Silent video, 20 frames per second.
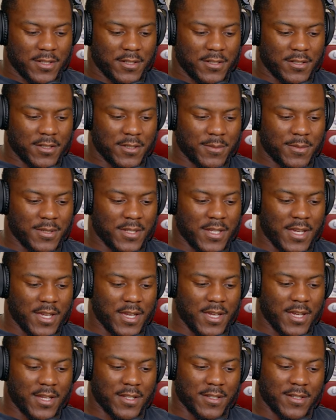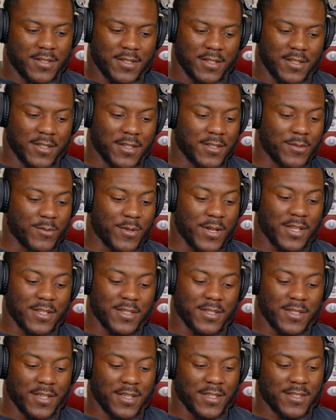You know what I'm saying? So look, it's wedding
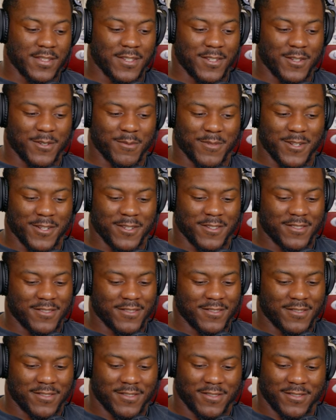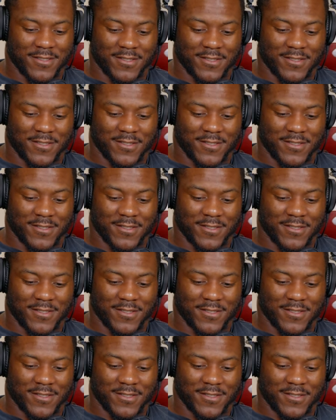season though, bro. Ooh.